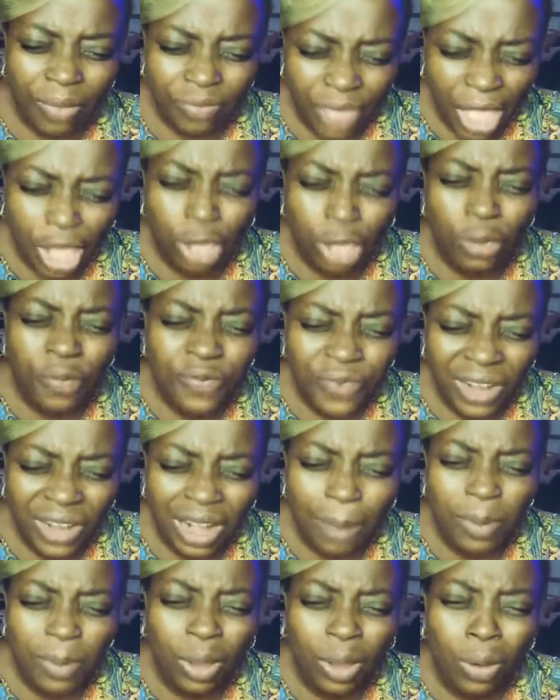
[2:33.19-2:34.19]
Thank you,
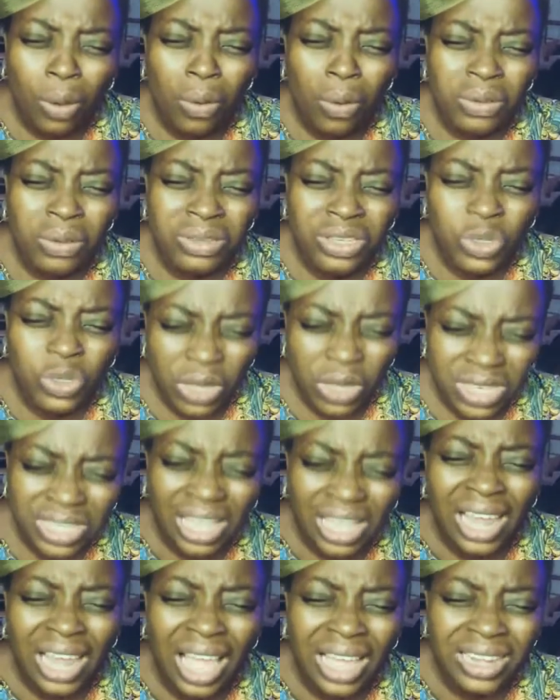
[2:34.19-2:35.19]
Father, because
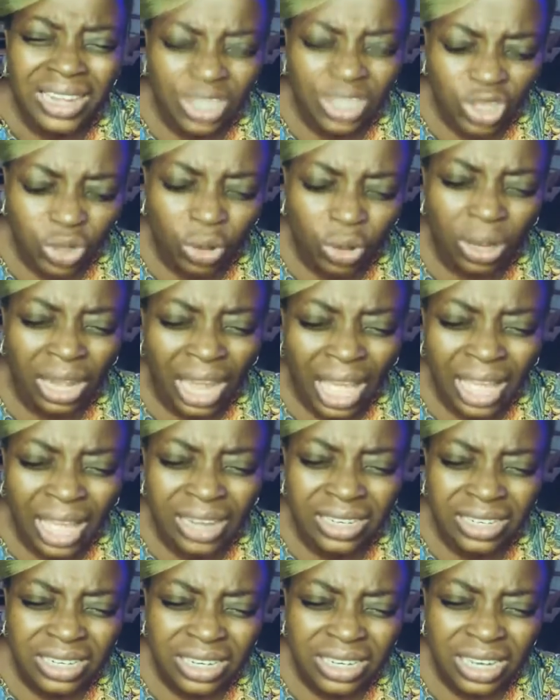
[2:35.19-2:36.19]
Switzerland is your
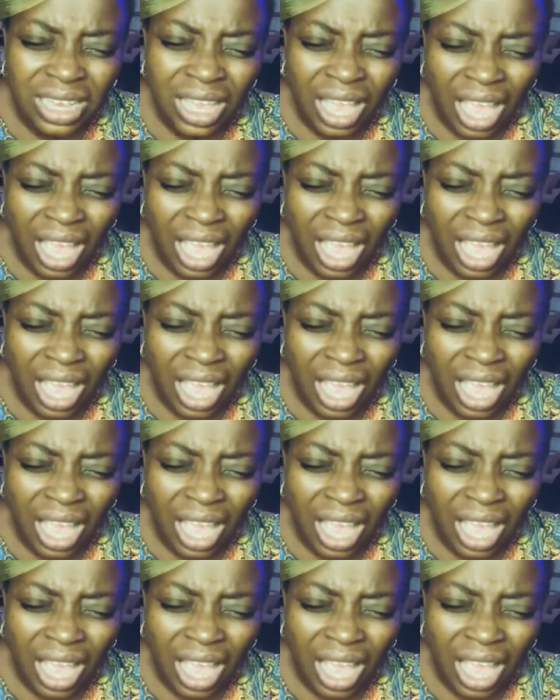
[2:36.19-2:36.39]
land,